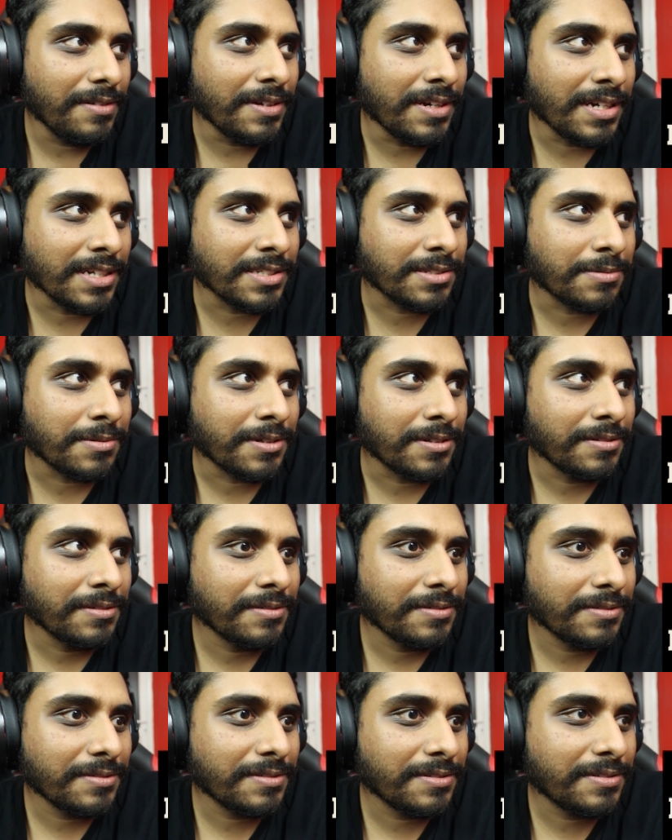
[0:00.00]
Nice one.
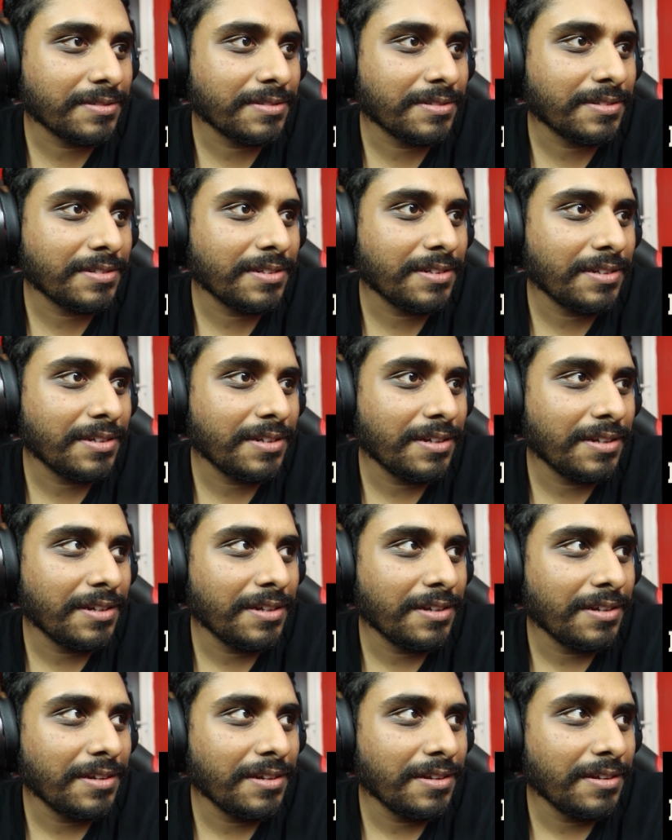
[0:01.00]

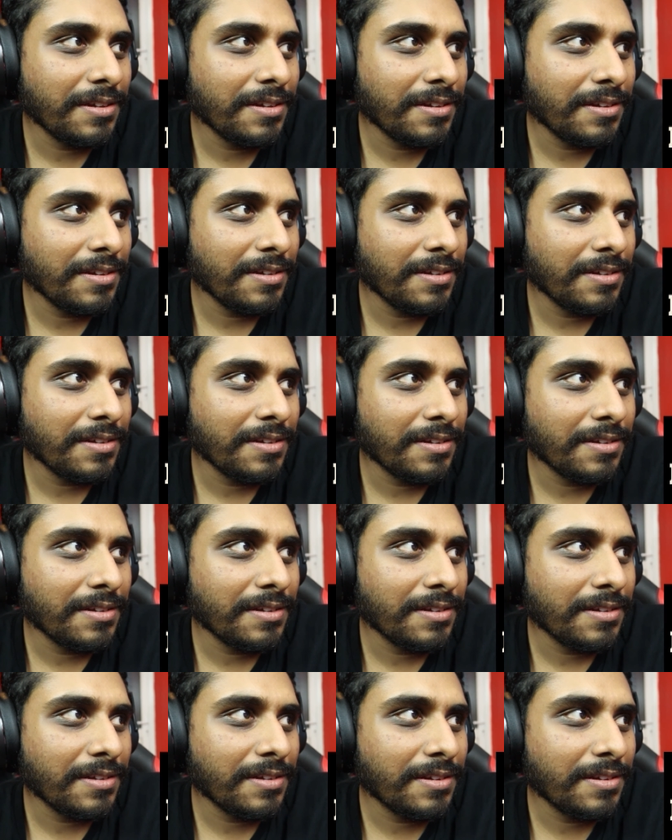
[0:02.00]
Score
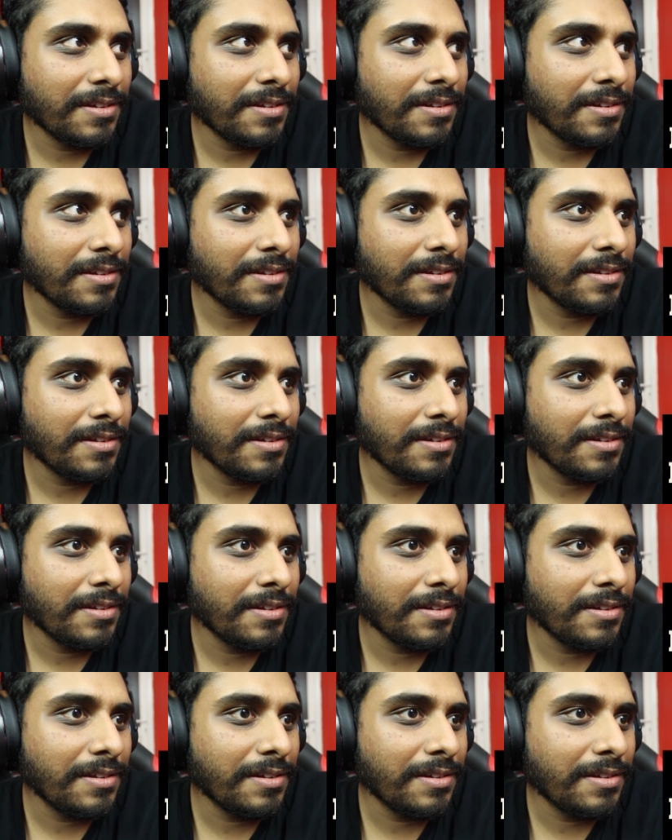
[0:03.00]
review pending, but I
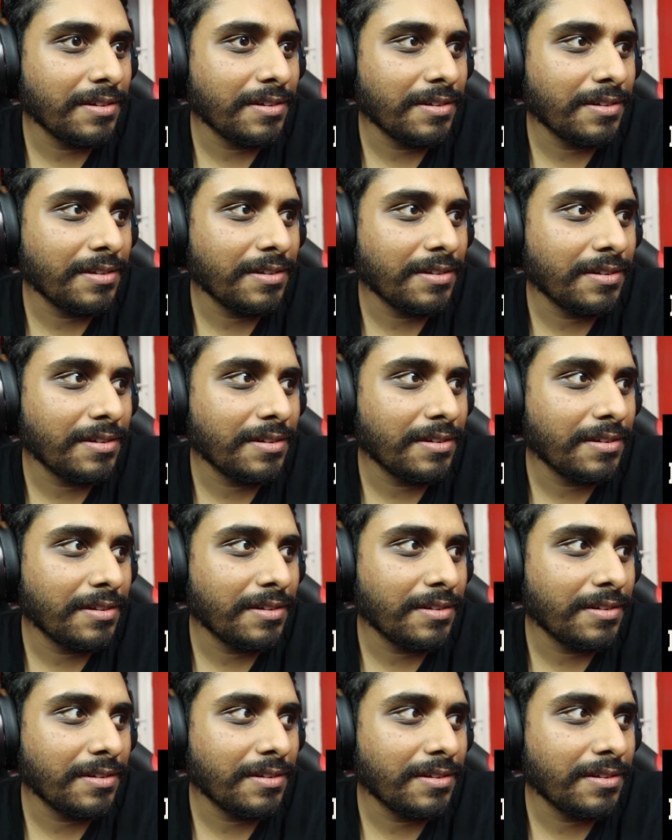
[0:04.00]
think it's okay for
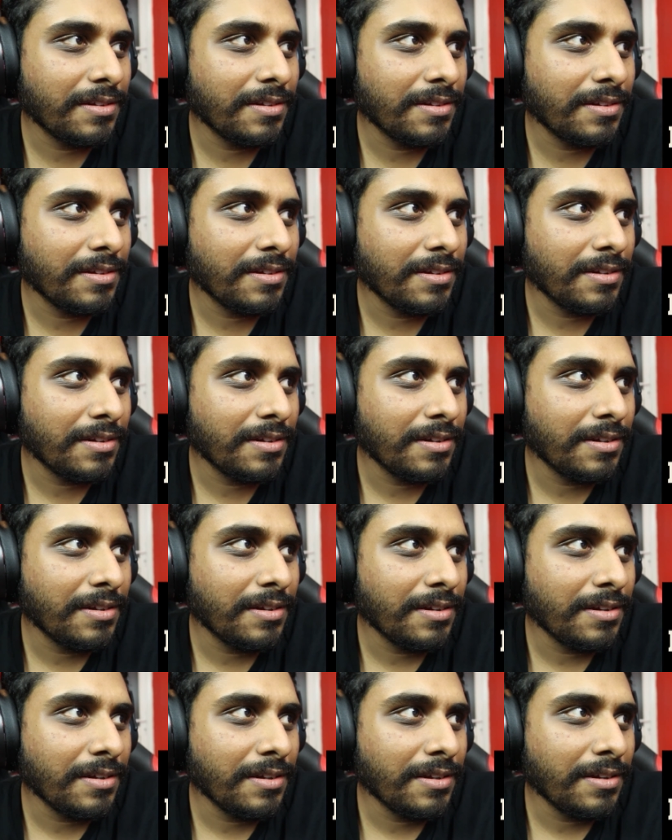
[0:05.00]
big Joel Amati.
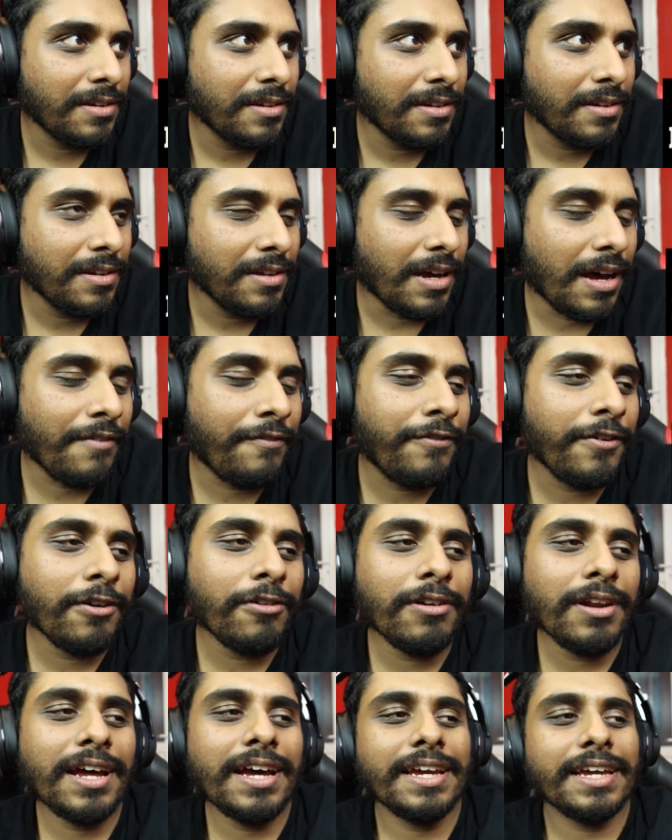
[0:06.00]
I
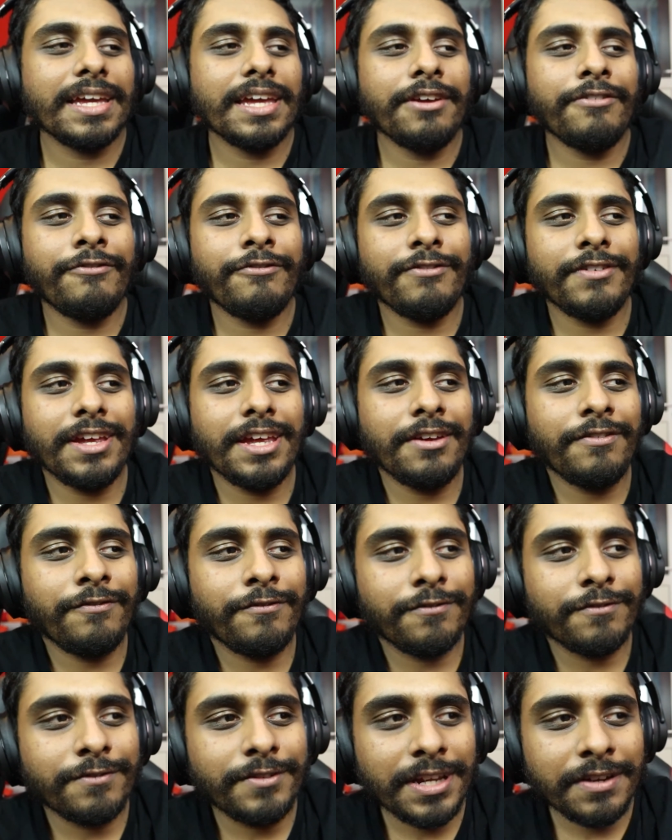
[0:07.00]
feel like if
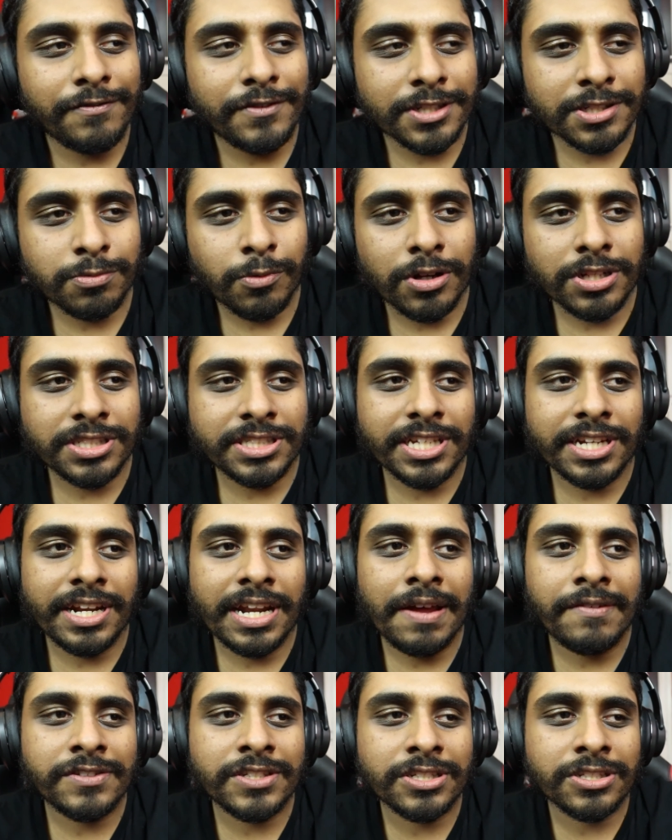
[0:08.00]
the Swans didn't
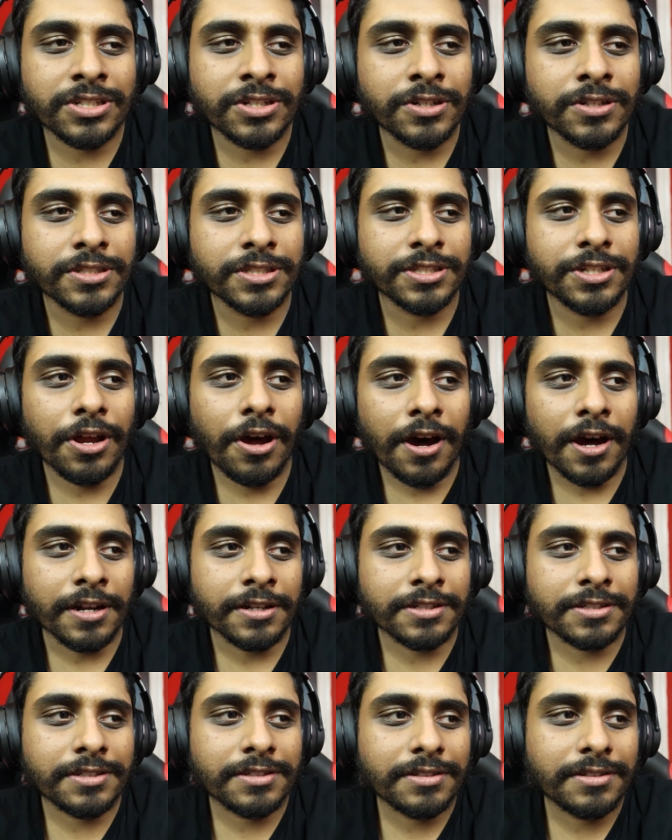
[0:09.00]
have such a good
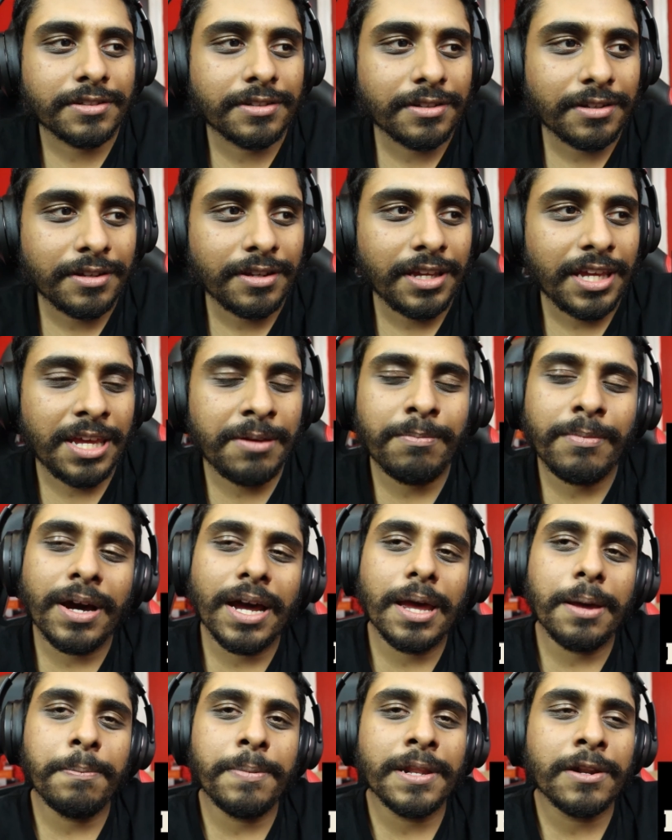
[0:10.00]
start, it
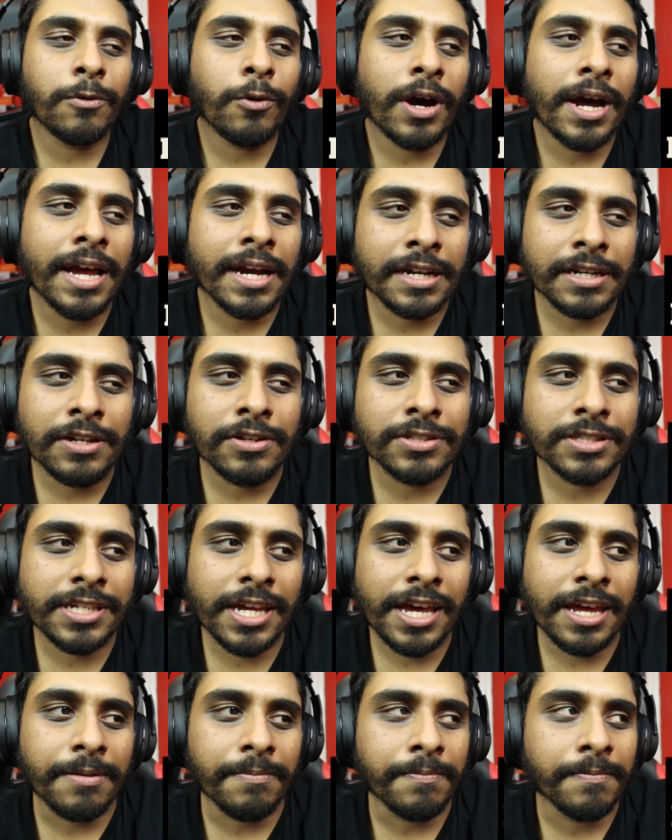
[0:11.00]
might have been quite a close
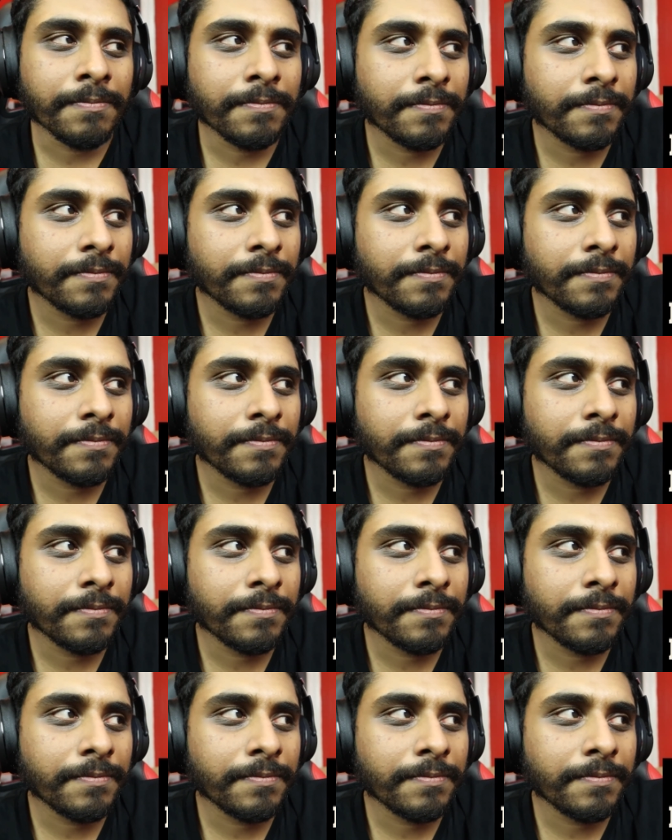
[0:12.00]
game.